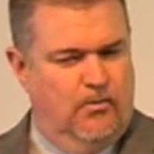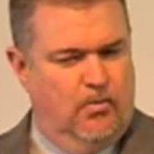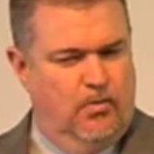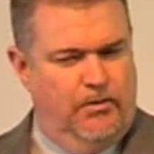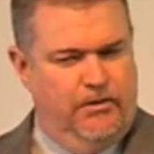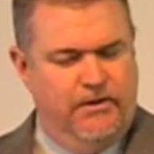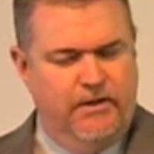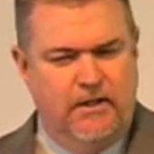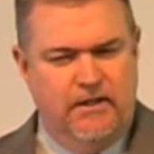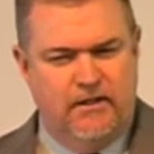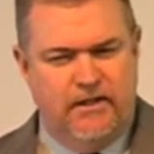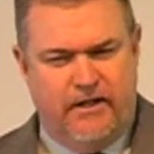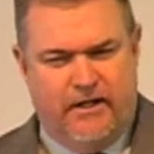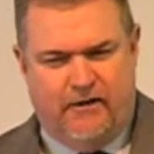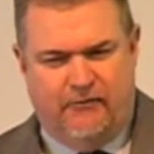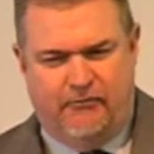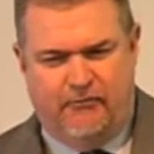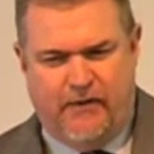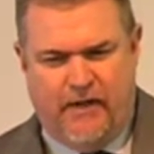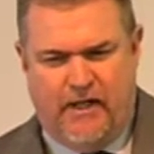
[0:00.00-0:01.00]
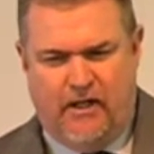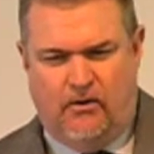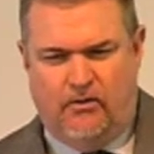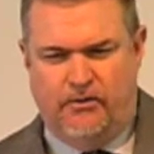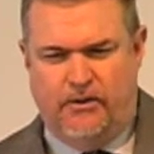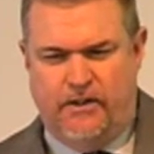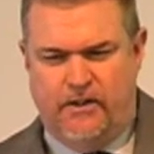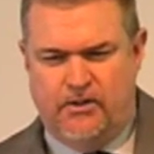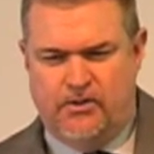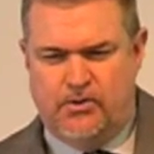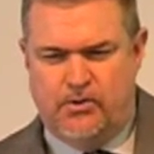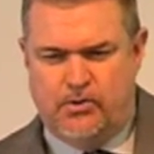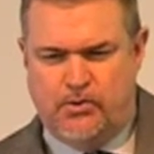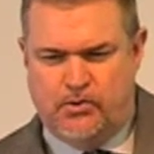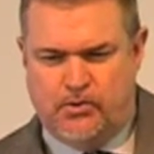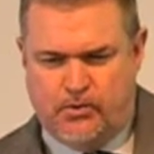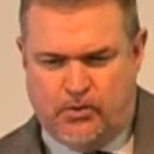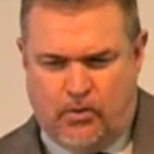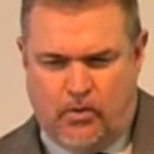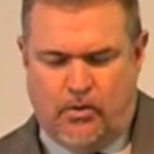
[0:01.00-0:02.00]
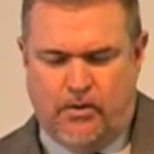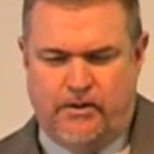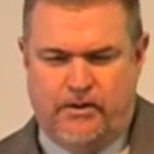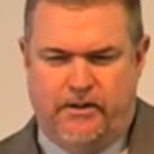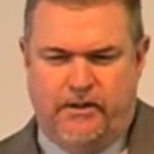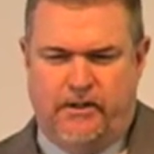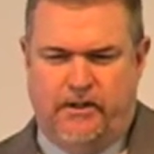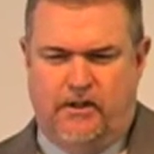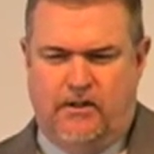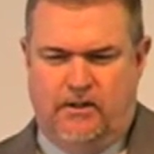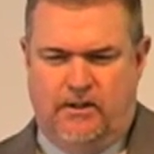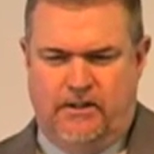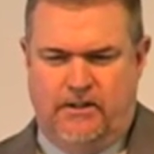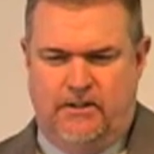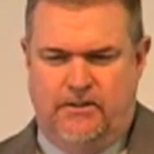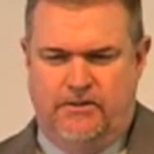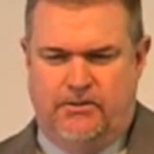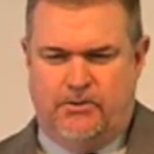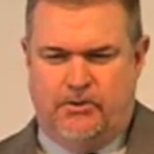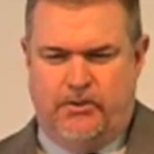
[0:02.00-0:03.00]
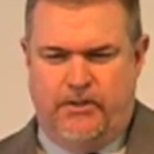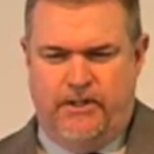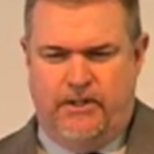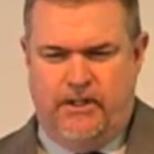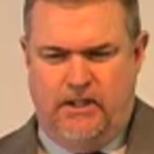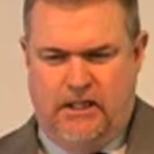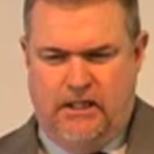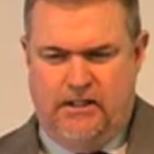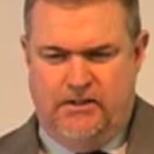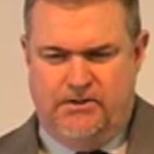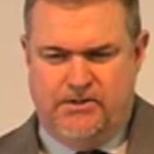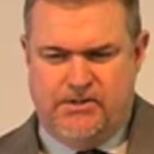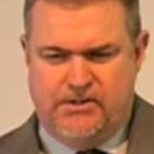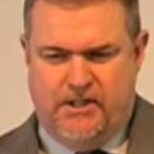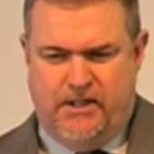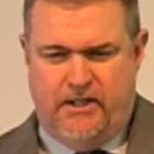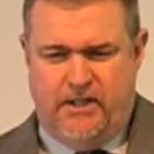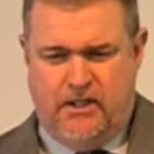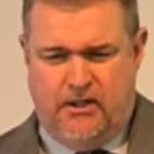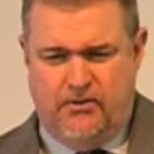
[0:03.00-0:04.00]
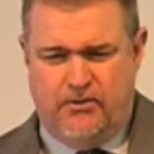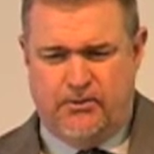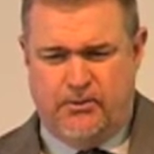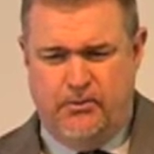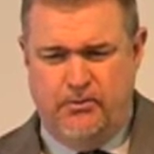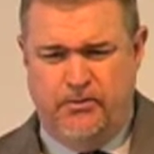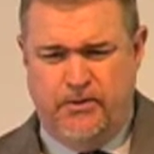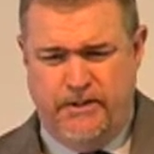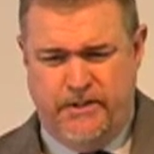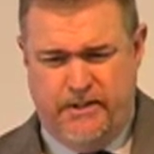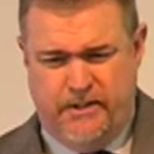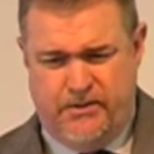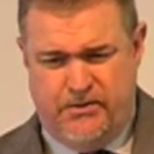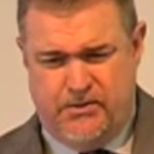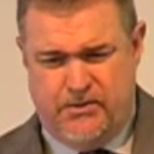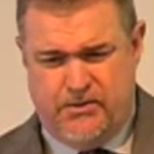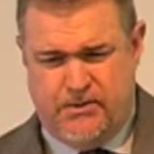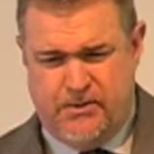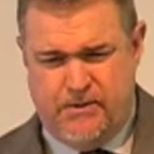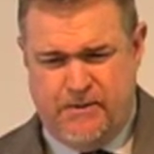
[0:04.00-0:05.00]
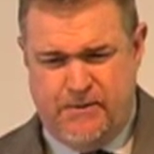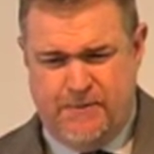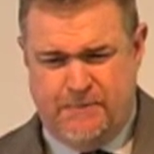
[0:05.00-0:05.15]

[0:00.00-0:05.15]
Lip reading: One thing that I found extraordinarily intriguing in studying through this